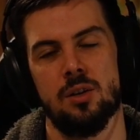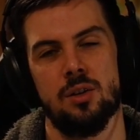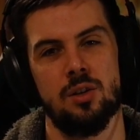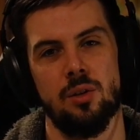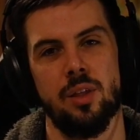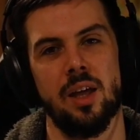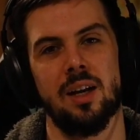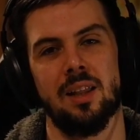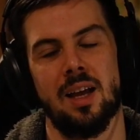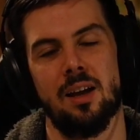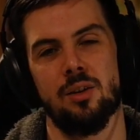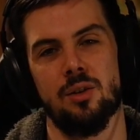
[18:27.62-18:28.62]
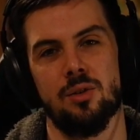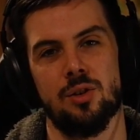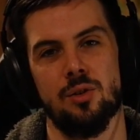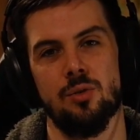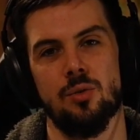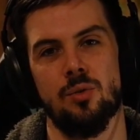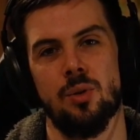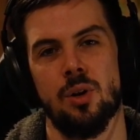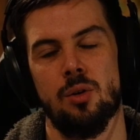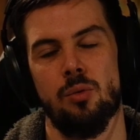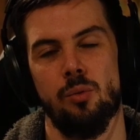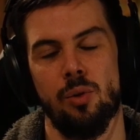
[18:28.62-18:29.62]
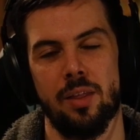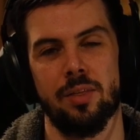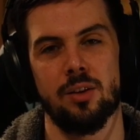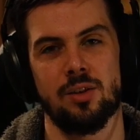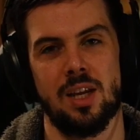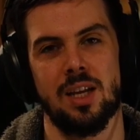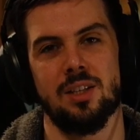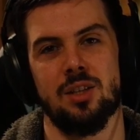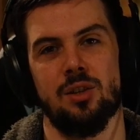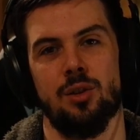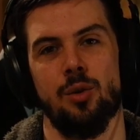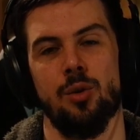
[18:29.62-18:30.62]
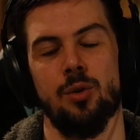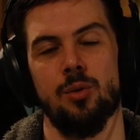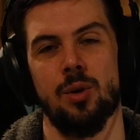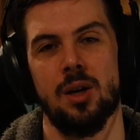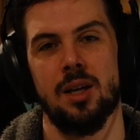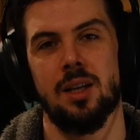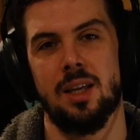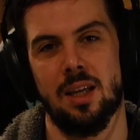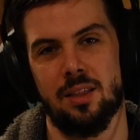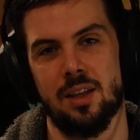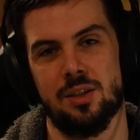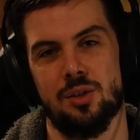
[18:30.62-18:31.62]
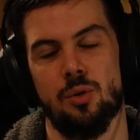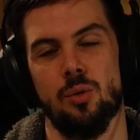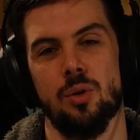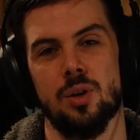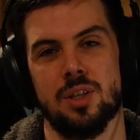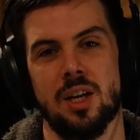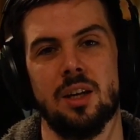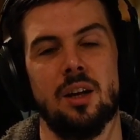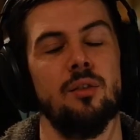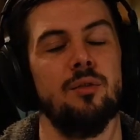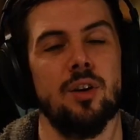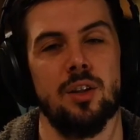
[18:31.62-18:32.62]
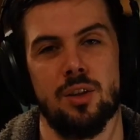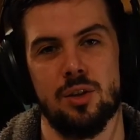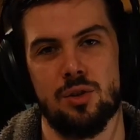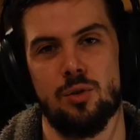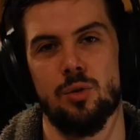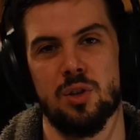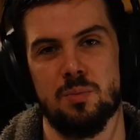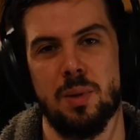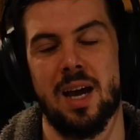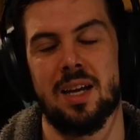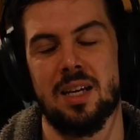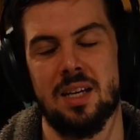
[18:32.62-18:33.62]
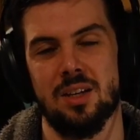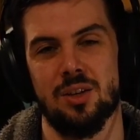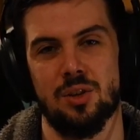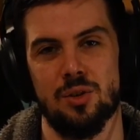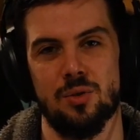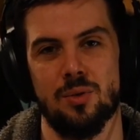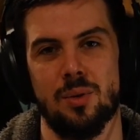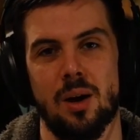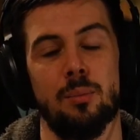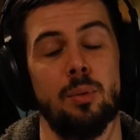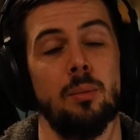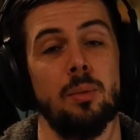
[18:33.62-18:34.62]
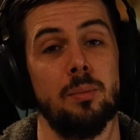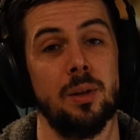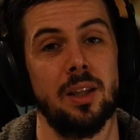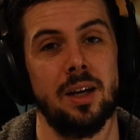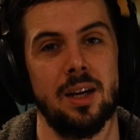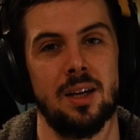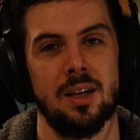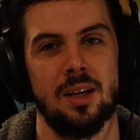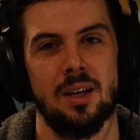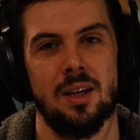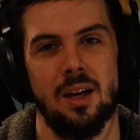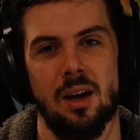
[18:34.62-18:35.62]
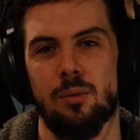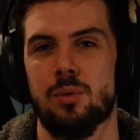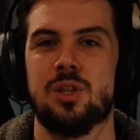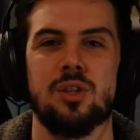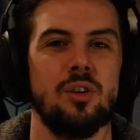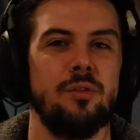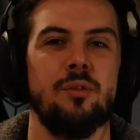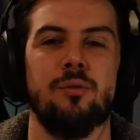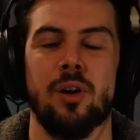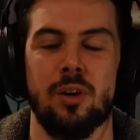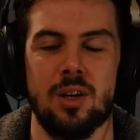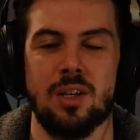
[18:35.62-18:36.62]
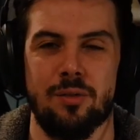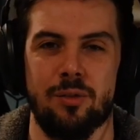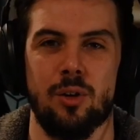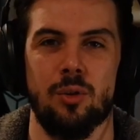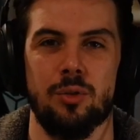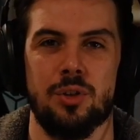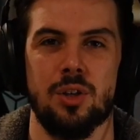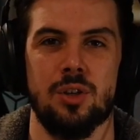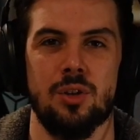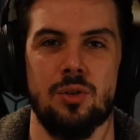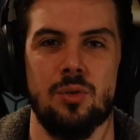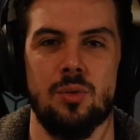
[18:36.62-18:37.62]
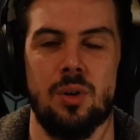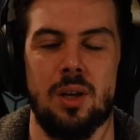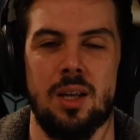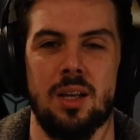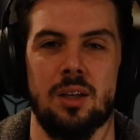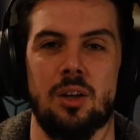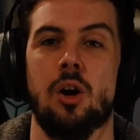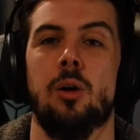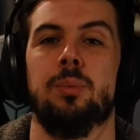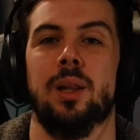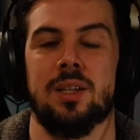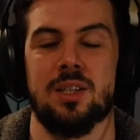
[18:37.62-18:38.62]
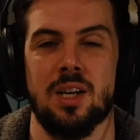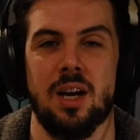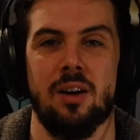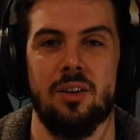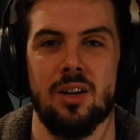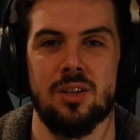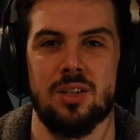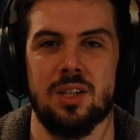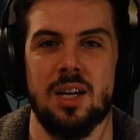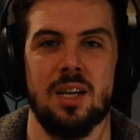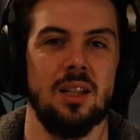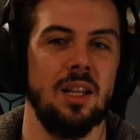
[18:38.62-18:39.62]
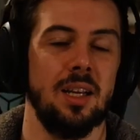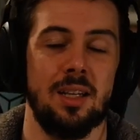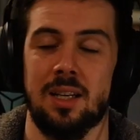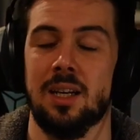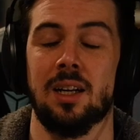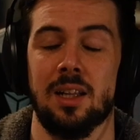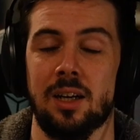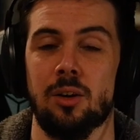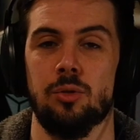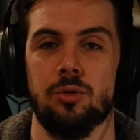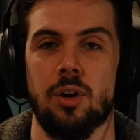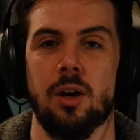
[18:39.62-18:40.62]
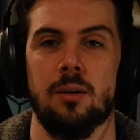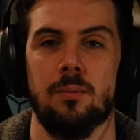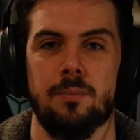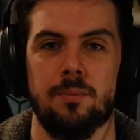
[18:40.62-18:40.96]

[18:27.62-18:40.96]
to then allow you to run those cases through, get their scores, and convert those scores back into a probability. Uh, which is often very difficult to do in complex scenarios, say like in a clinical trial.